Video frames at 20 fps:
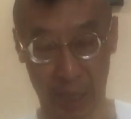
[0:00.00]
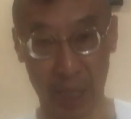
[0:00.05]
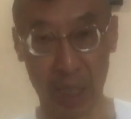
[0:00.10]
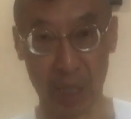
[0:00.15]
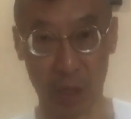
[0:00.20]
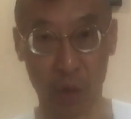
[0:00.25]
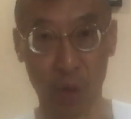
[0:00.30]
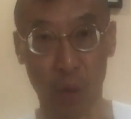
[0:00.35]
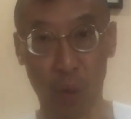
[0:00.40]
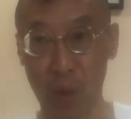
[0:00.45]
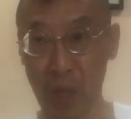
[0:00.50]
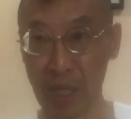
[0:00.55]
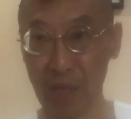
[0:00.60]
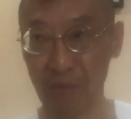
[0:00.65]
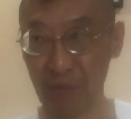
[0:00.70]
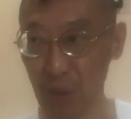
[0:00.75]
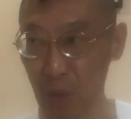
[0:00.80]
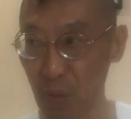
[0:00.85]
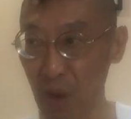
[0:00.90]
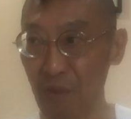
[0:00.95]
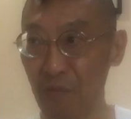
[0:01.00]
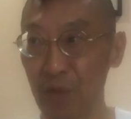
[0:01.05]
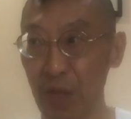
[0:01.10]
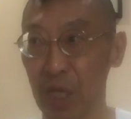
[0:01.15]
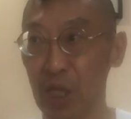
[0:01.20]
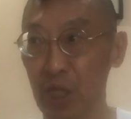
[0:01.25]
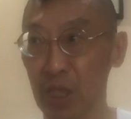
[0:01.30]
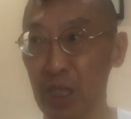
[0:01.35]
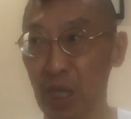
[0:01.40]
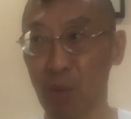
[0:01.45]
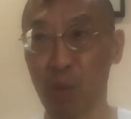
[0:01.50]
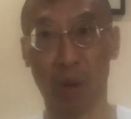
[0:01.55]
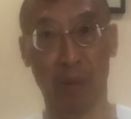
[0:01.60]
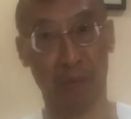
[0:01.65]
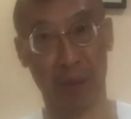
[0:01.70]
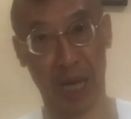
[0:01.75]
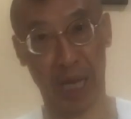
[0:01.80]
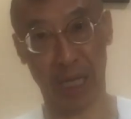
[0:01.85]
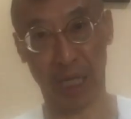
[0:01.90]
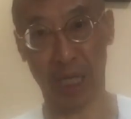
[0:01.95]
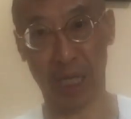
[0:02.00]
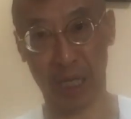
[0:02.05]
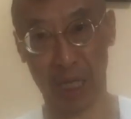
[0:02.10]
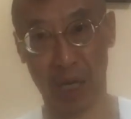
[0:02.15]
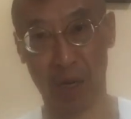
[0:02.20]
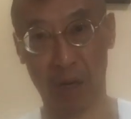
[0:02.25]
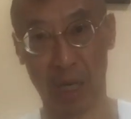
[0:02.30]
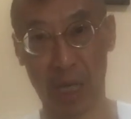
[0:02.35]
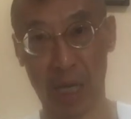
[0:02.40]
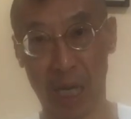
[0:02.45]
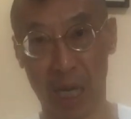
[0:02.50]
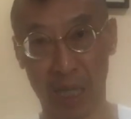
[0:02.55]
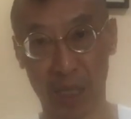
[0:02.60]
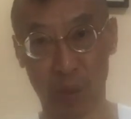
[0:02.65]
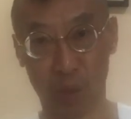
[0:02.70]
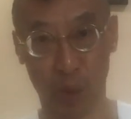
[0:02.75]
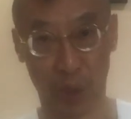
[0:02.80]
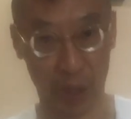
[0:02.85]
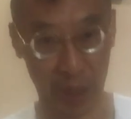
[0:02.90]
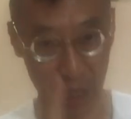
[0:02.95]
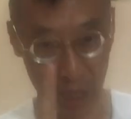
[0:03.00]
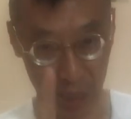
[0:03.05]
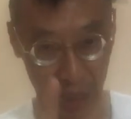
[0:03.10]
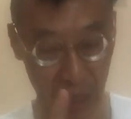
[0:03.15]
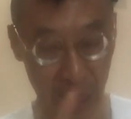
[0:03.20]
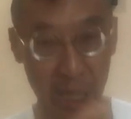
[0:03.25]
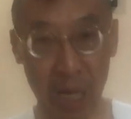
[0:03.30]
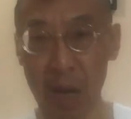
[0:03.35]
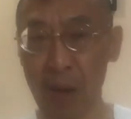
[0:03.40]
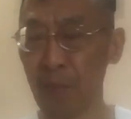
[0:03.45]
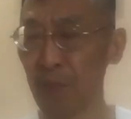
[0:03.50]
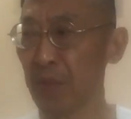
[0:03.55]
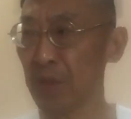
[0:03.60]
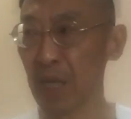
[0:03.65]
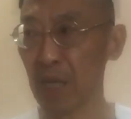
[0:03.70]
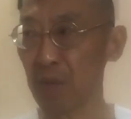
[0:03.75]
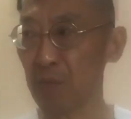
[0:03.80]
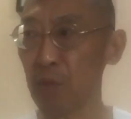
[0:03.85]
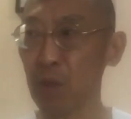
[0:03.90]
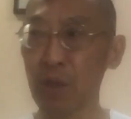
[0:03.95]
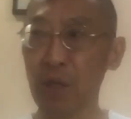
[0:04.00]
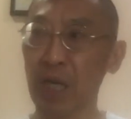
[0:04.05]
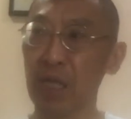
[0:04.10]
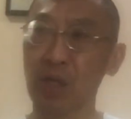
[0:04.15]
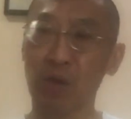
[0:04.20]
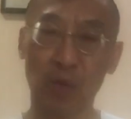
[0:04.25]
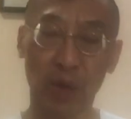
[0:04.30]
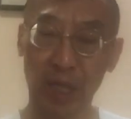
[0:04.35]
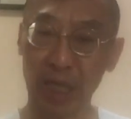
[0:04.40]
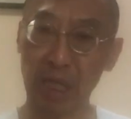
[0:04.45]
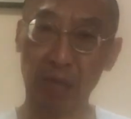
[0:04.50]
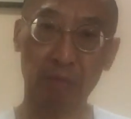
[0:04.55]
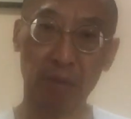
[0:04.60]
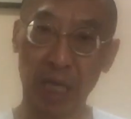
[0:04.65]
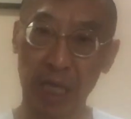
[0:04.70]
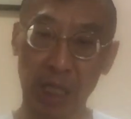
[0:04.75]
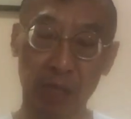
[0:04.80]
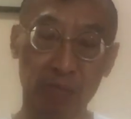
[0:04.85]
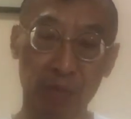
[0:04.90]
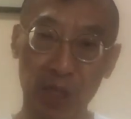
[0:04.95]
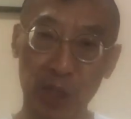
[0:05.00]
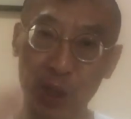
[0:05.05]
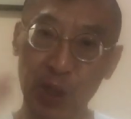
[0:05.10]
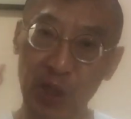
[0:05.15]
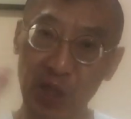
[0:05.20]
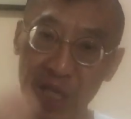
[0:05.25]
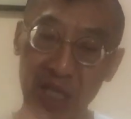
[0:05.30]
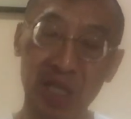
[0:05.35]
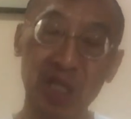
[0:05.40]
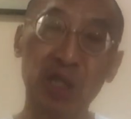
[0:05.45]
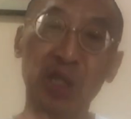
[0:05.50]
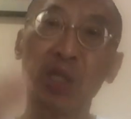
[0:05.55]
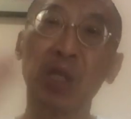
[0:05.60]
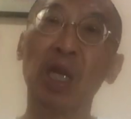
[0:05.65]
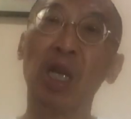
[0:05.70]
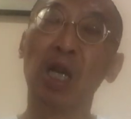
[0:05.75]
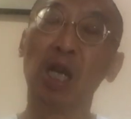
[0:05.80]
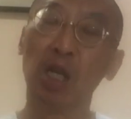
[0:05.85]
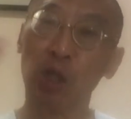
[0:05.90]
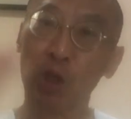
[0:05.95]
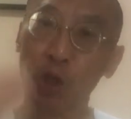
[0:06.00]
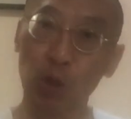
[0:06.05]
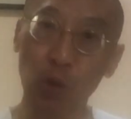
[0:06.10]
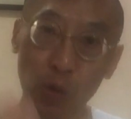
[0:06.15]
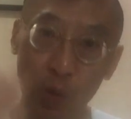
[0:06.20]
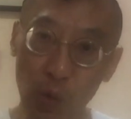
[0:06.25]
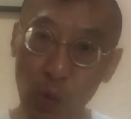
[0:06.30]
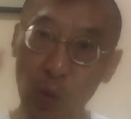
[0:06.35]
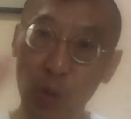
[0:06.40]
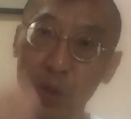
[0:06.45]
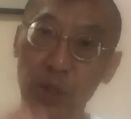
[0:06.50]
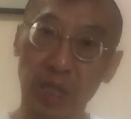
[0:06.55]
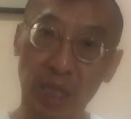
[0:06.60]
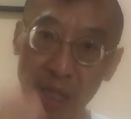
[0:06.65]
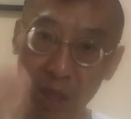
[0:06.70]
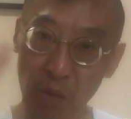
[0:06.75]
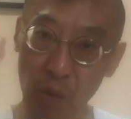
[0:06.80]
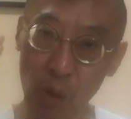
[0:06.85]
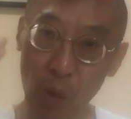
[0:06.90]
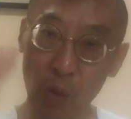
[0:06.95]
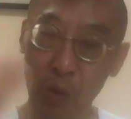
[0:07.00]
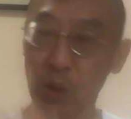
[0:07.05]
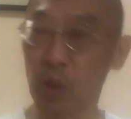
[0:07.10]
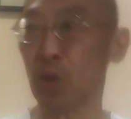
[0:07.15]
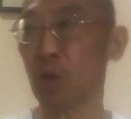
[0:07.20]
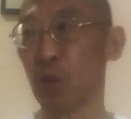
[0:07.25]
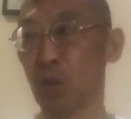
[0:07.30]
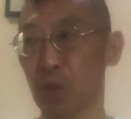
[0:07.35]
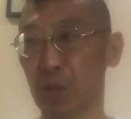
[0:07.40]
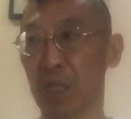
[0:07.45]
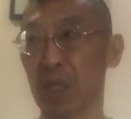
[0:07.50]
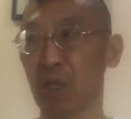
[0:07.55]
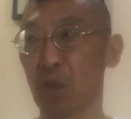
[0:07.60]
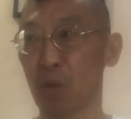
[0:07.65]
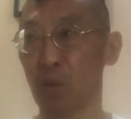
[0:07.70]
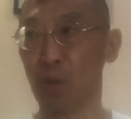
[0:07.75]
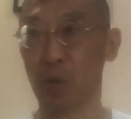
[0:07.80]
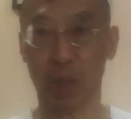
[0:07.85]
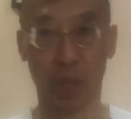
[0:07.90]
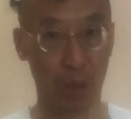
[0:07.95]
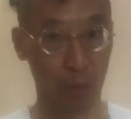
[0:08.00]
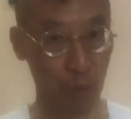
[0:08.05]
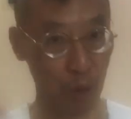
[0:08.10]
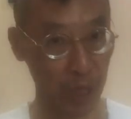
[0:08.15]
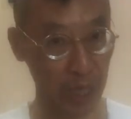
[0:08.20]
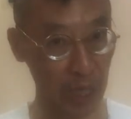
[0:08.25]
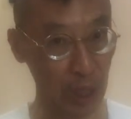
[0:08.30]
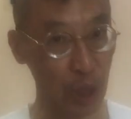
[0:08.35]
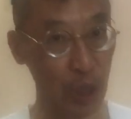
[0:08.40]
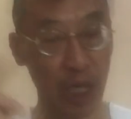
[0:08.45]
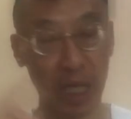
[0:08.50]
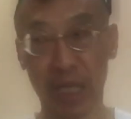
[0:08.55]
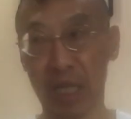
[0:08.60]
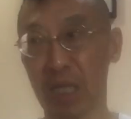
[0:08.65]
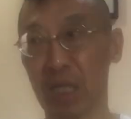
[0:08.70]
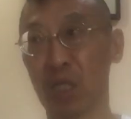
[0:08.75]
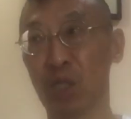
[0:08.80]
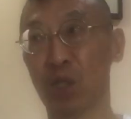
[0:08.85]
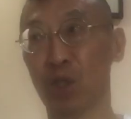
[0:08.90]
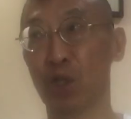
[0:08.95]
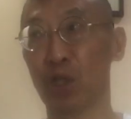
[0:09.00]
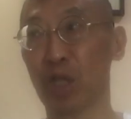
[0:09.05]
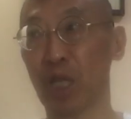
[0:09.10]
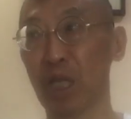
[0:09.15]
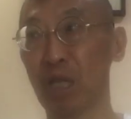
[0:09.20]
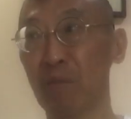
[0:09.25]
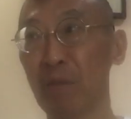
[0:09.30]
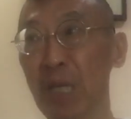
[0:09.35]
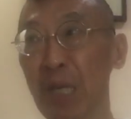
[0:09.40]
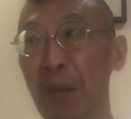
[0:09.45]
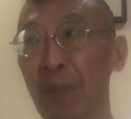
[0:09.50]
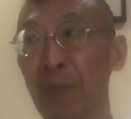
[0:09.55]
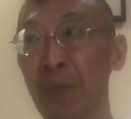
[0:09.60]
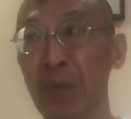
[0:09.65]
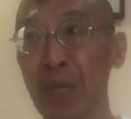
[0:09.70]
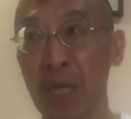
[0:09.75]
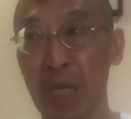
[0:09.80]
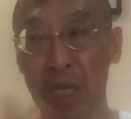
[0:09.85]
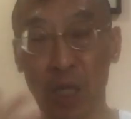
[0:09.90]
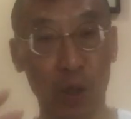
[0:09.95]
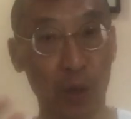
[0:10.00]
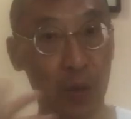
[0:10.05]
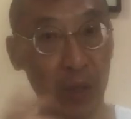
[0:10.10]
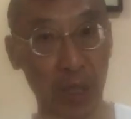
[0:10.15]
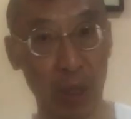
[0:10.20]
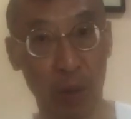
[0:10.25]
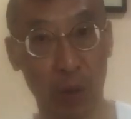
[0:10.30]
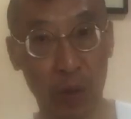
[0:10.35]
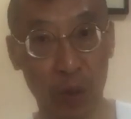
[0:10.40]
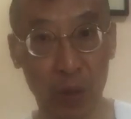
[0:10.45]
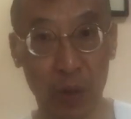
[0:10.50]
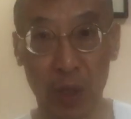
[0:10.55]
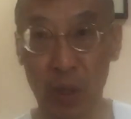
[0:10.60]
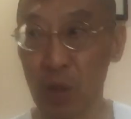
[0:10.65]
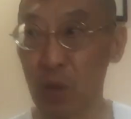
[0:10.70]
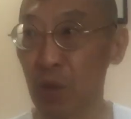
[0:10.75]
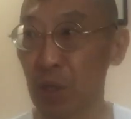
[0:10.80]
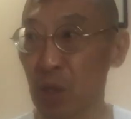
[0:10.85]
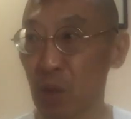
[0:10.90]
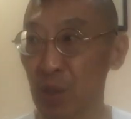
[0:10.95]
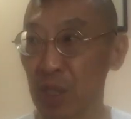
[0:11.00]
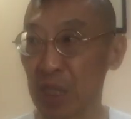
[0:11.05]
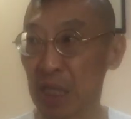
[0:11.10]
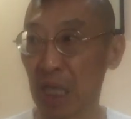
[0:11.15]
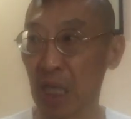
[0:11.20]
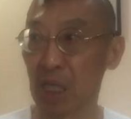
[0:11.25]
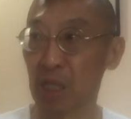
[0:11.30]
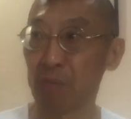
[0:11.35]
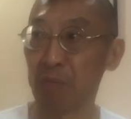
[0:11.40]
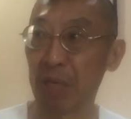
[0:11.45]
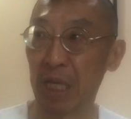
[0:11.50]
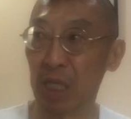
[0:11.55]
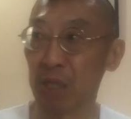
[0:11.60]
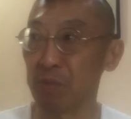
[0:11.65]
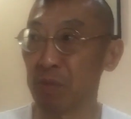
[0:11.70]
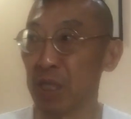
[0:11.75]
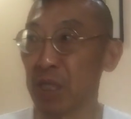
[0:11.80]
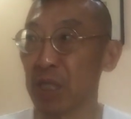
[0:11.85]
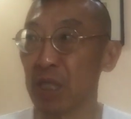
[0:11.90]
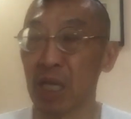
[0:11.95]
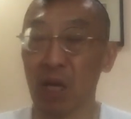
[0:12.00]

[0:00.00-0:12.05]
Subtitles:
You know, one of the revelations that we made in our class was this, that if you look at the recent placement since 2020, if you look at the chart, ladies and gentlemen, in 2020, there were 6 placements.